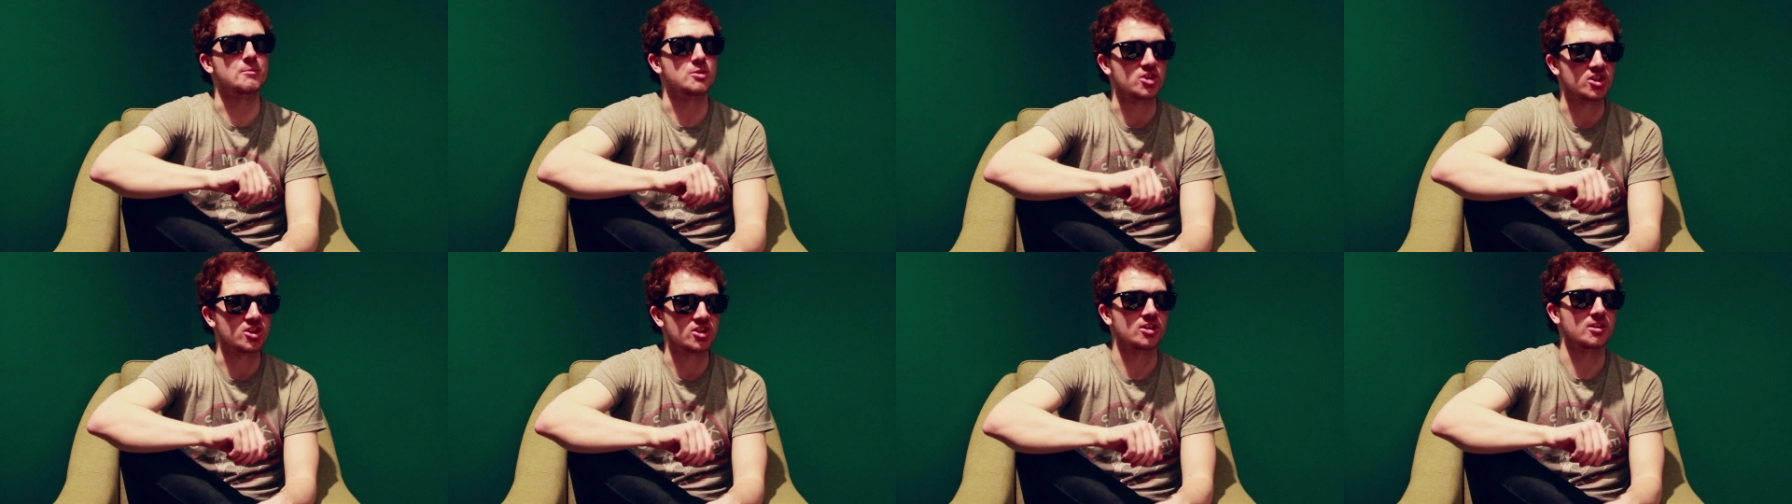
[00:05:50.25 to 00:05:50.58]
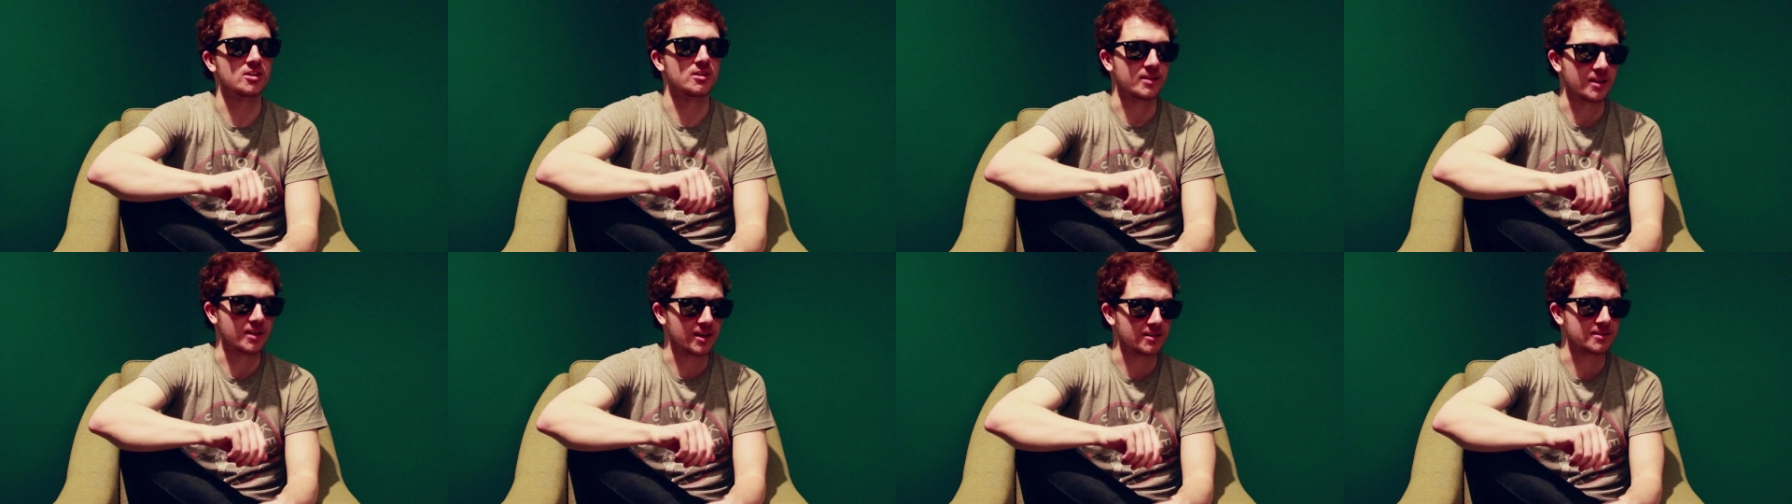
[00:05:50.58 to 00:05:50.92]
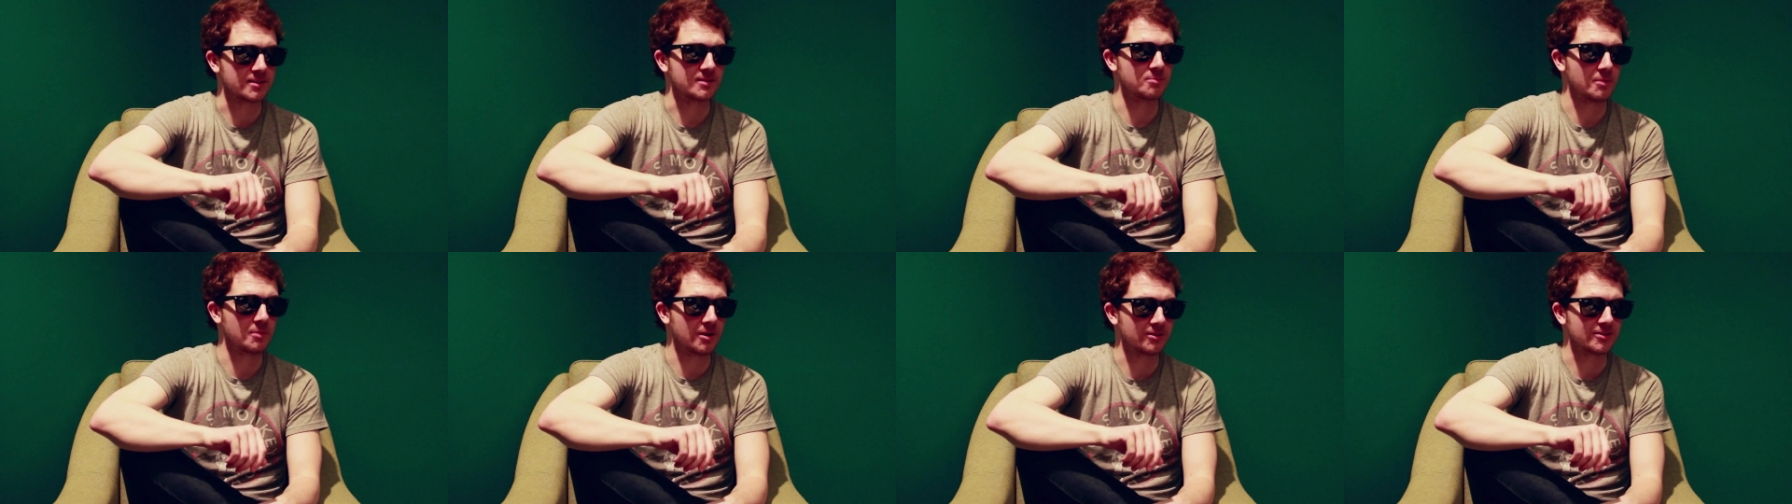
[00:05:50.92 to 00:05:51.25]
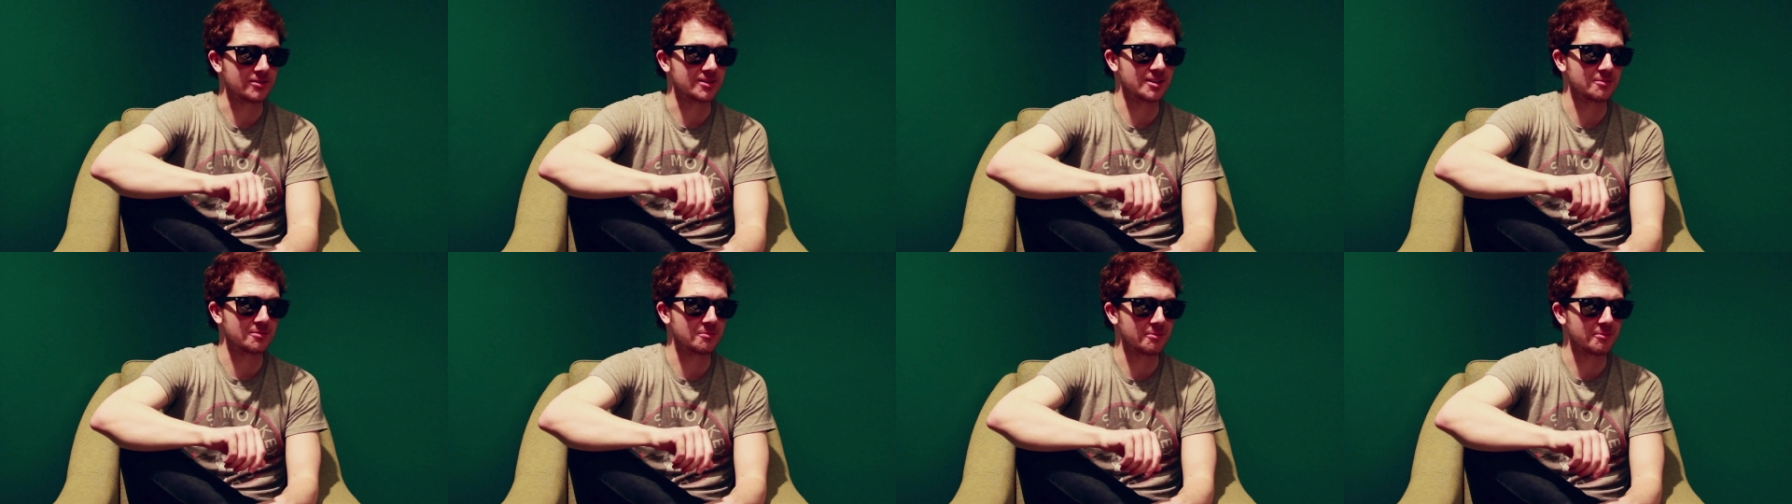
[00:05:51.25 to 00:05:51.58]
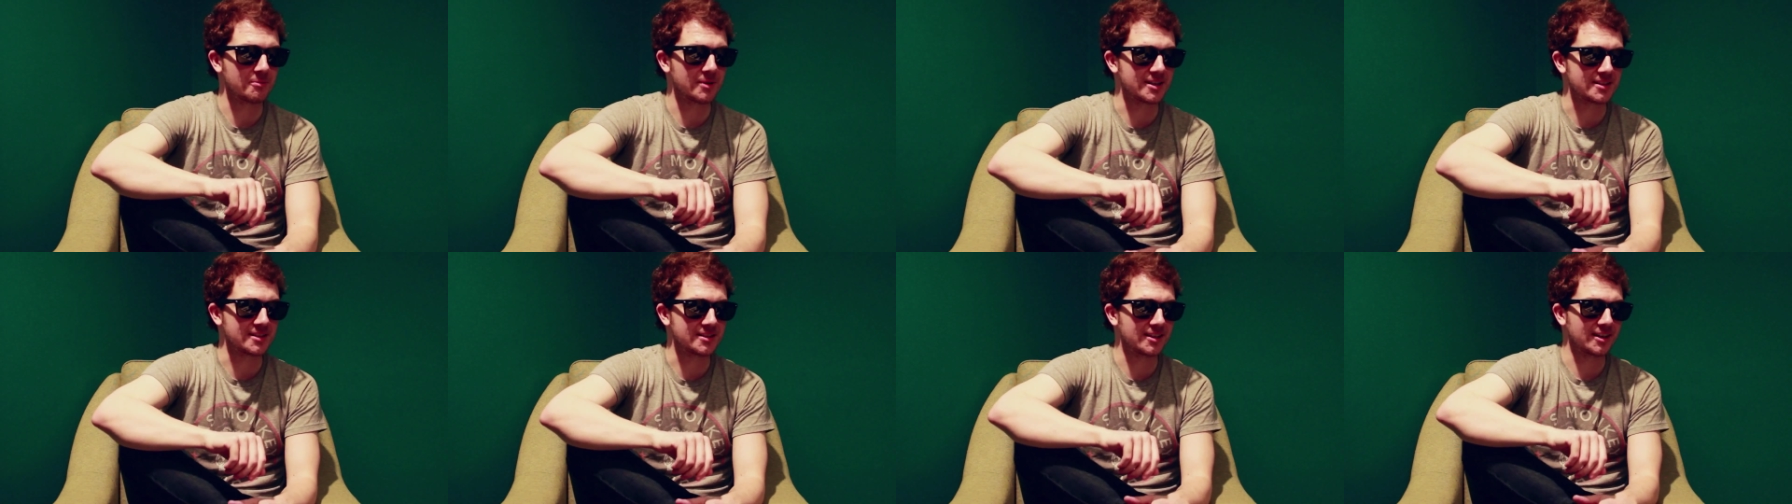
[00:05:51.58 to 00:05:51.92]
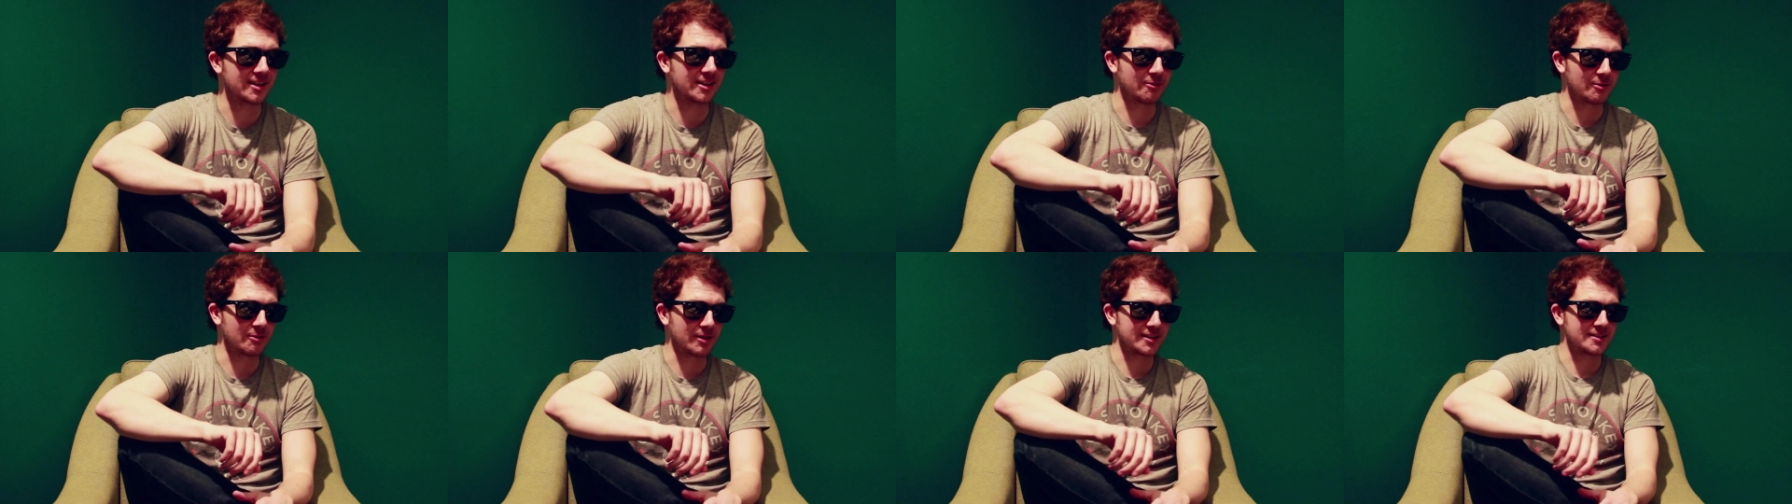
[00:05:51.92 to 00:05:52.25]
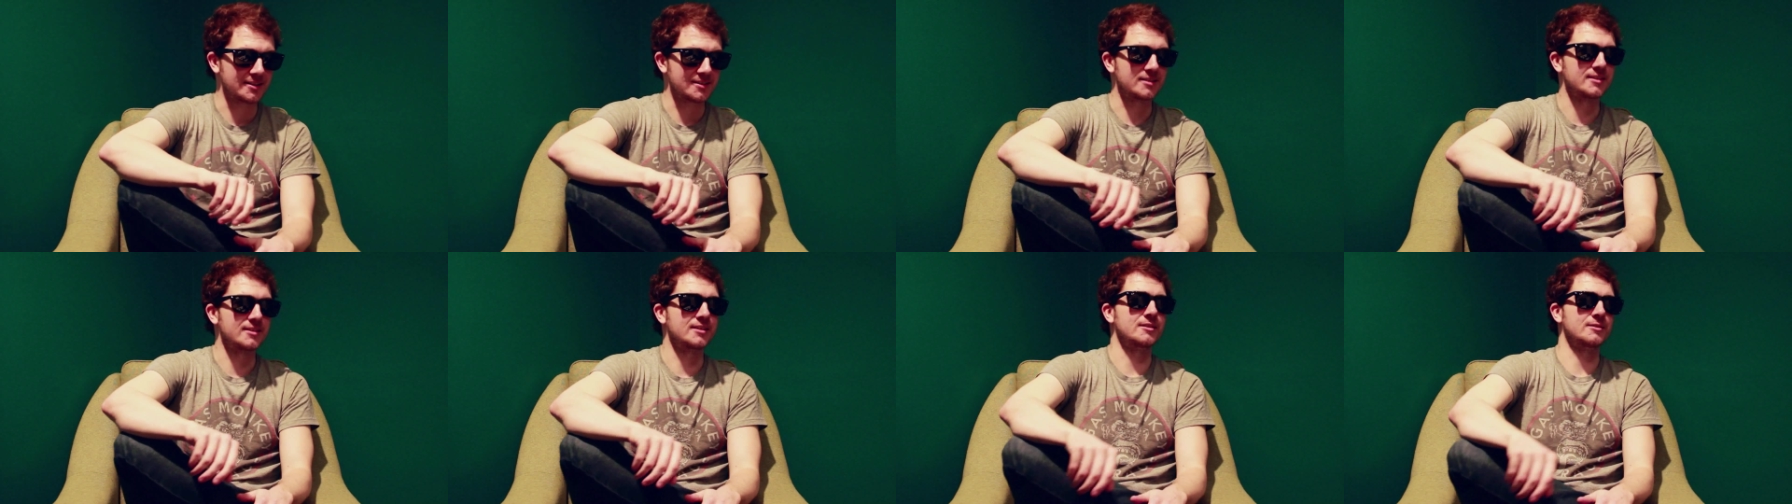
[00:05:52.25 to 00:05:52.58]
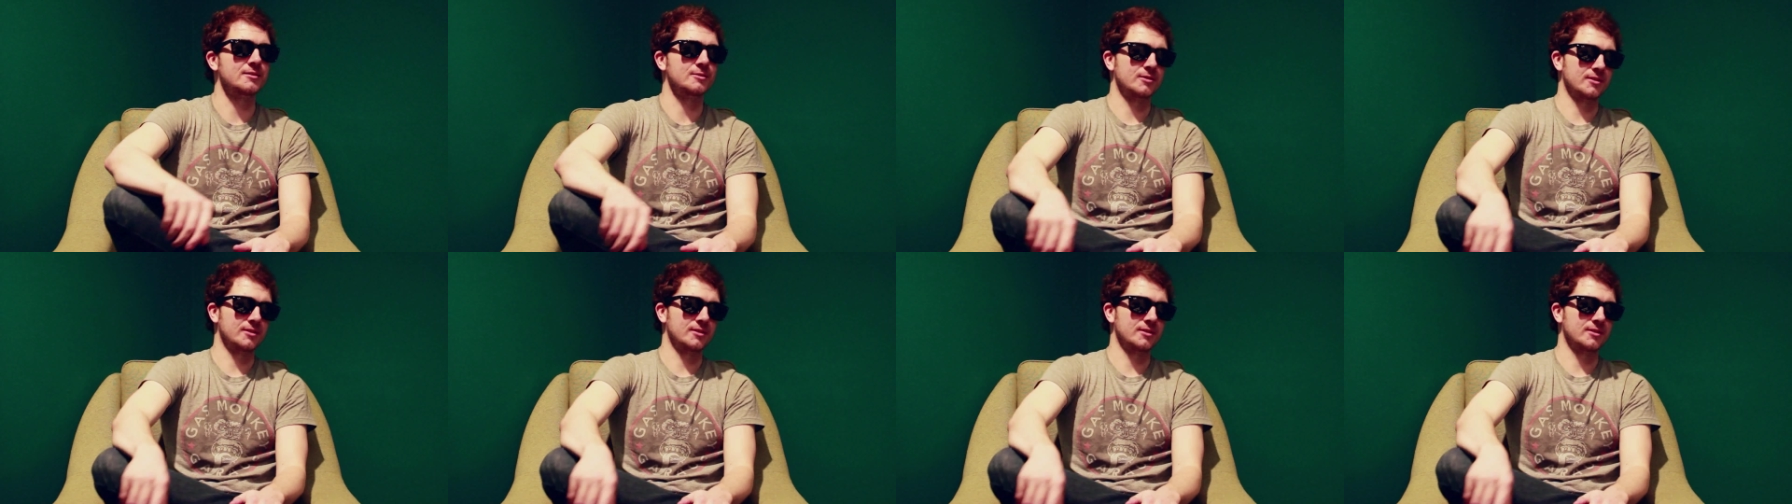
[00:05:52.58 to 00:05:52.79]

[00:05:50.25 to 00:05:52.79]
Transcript: sure they smoked some of my cigarettes too.